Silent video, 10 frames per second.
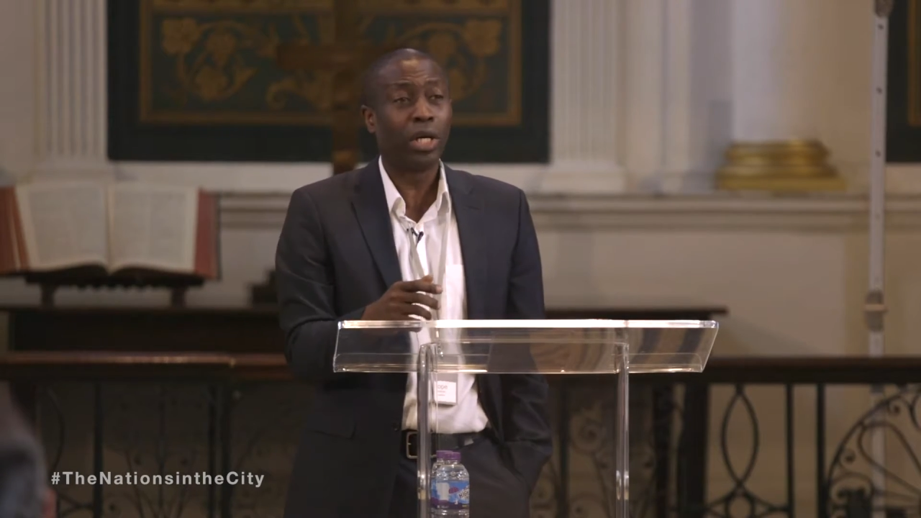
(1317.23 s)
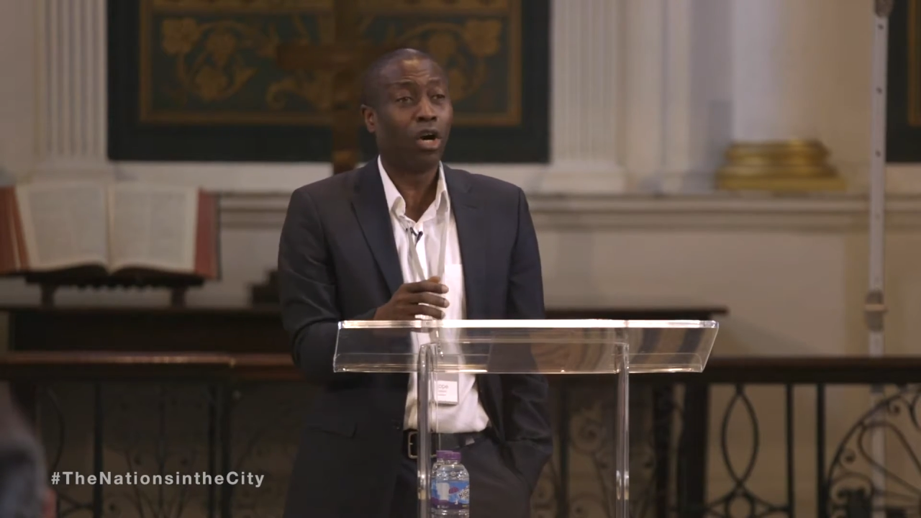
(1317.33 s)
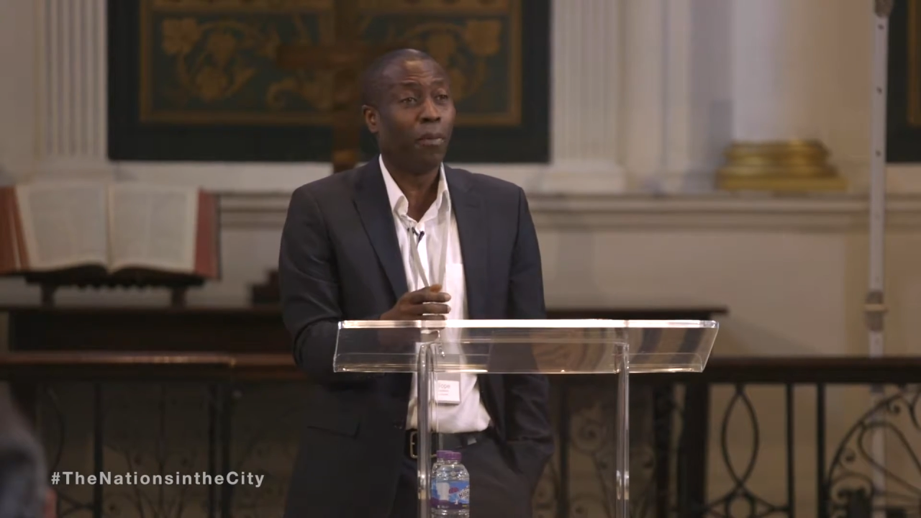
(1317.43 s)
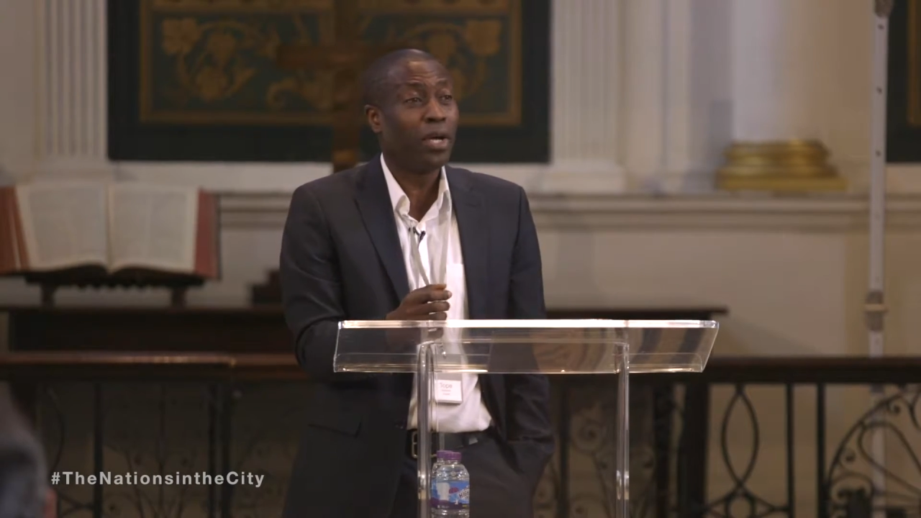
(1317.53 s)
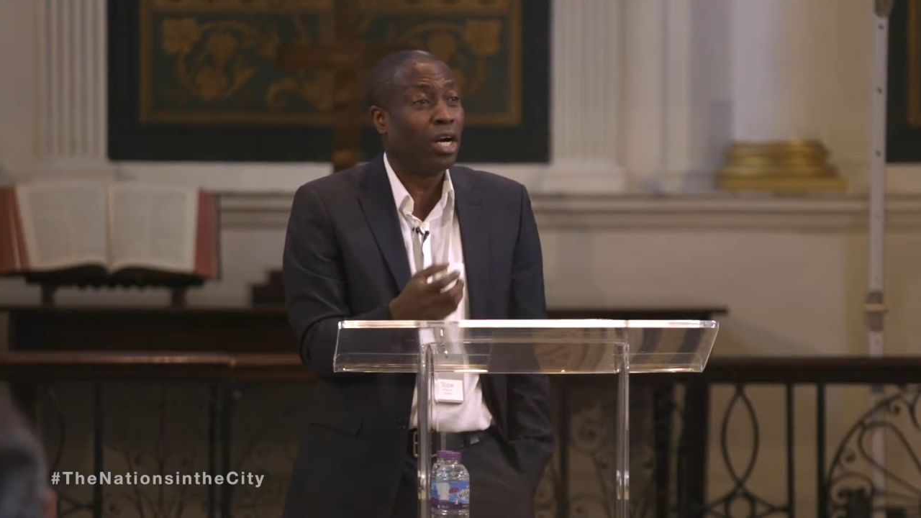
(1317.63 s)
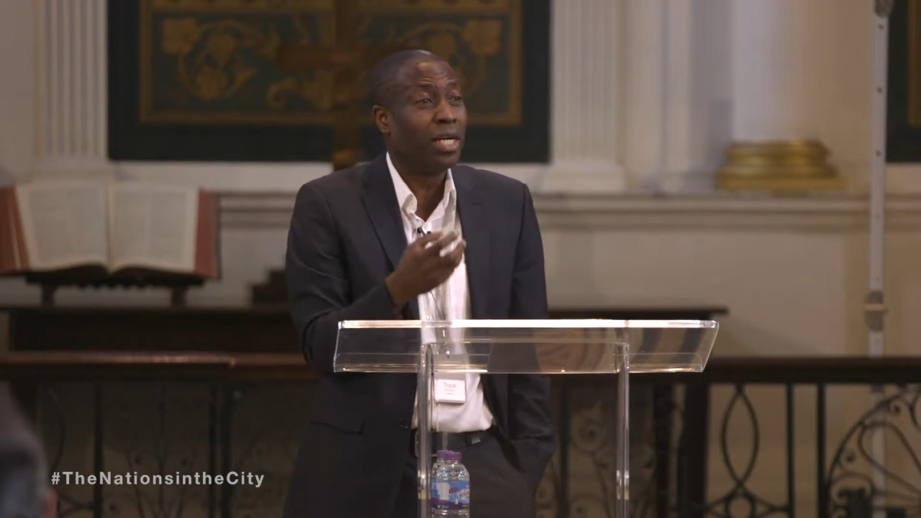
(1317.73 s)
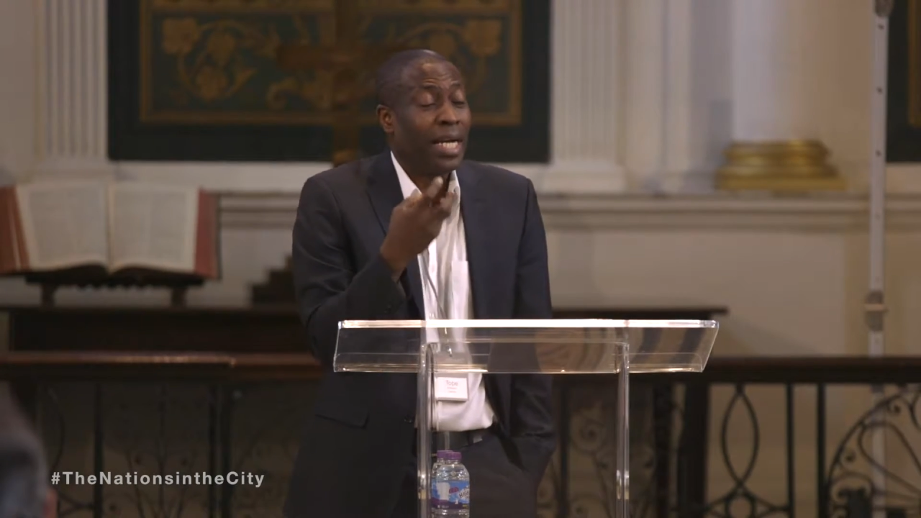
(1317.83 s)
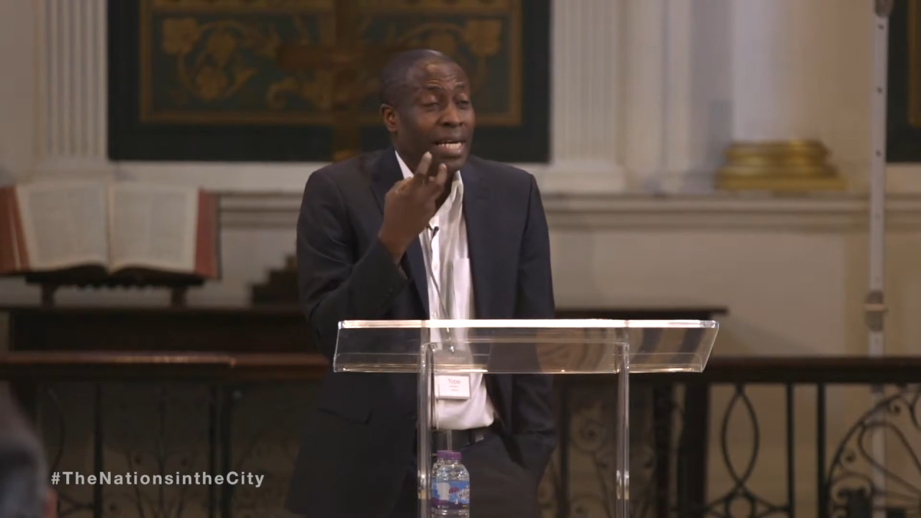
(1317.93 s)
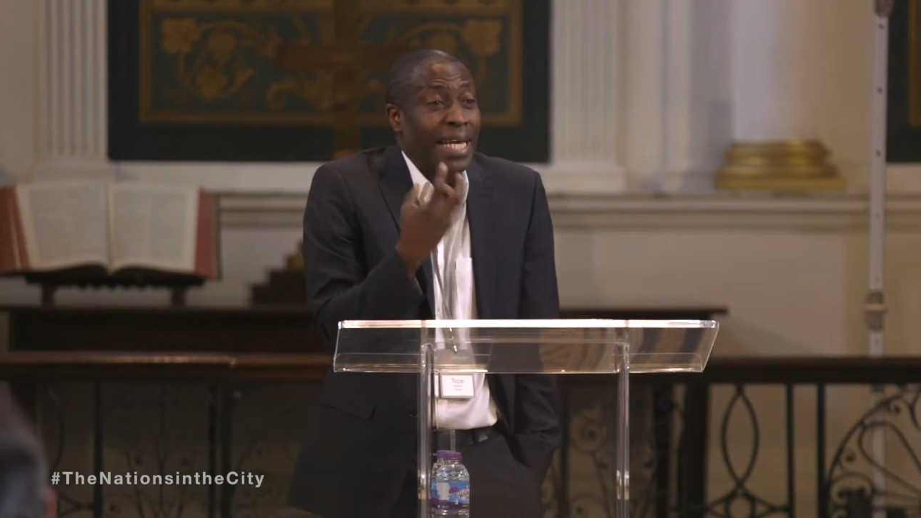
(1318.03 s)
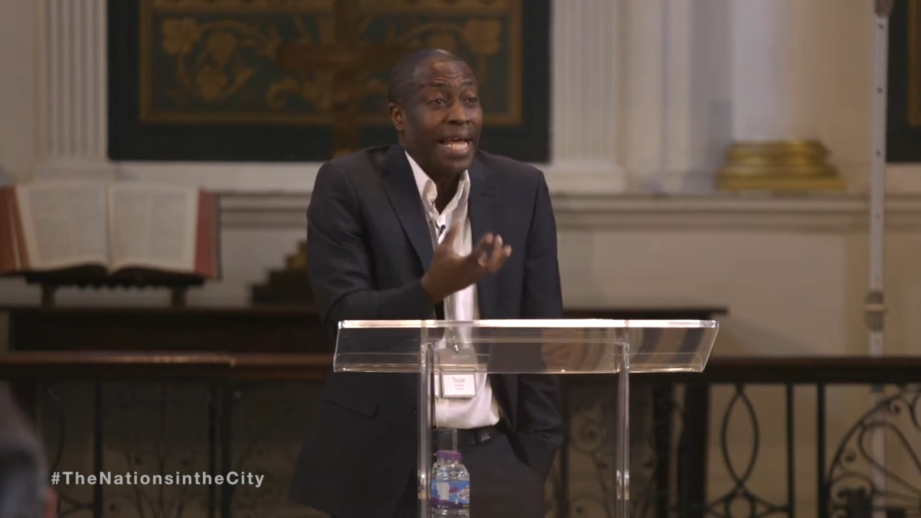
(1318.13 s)
We go
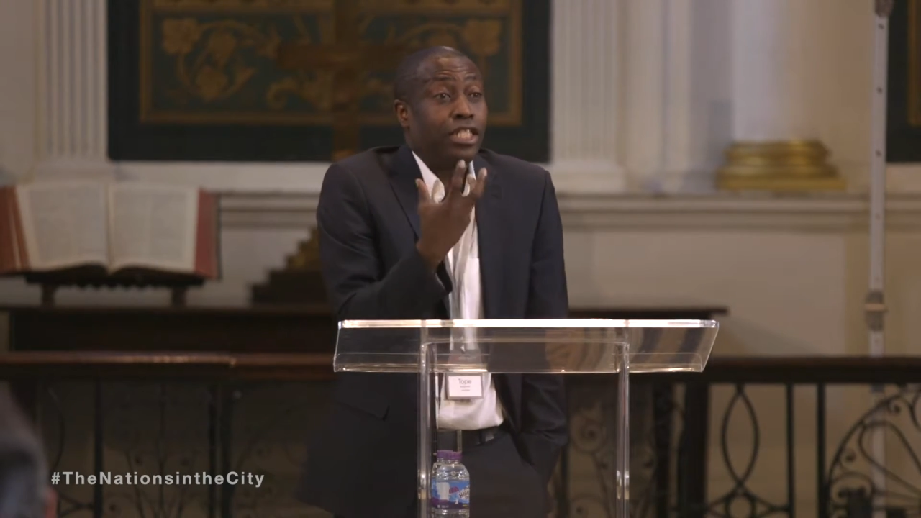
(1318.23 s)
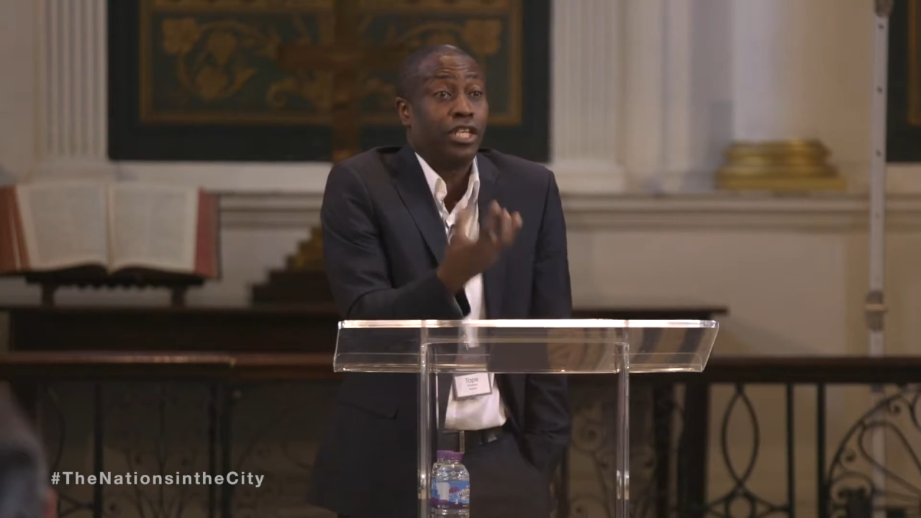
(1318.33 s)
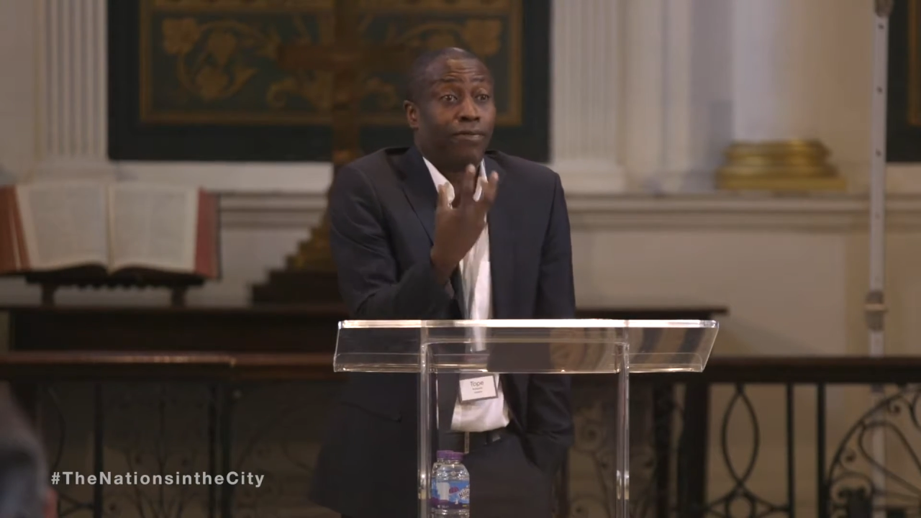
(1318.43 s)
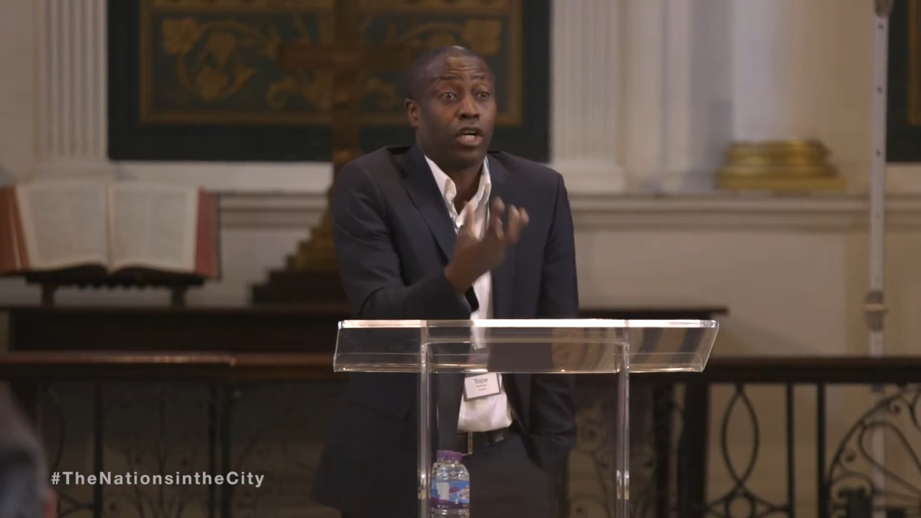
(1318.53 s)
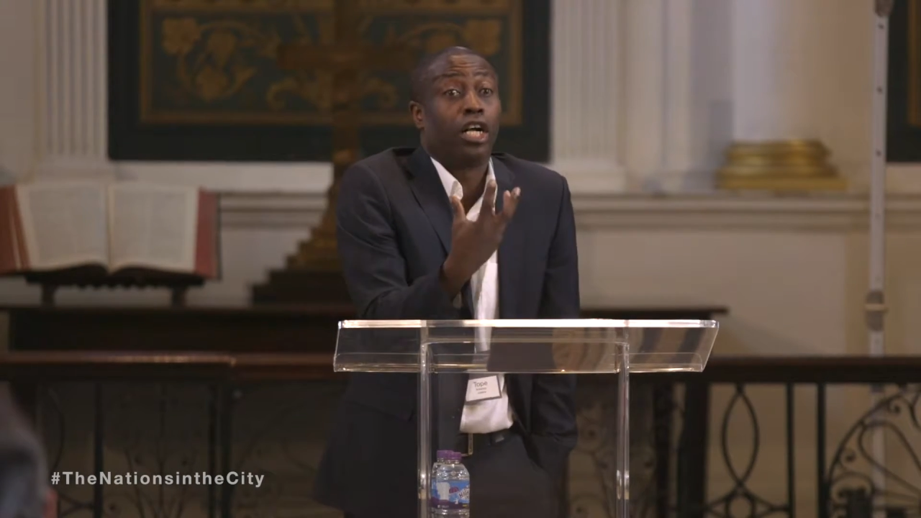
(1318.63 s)
beyond native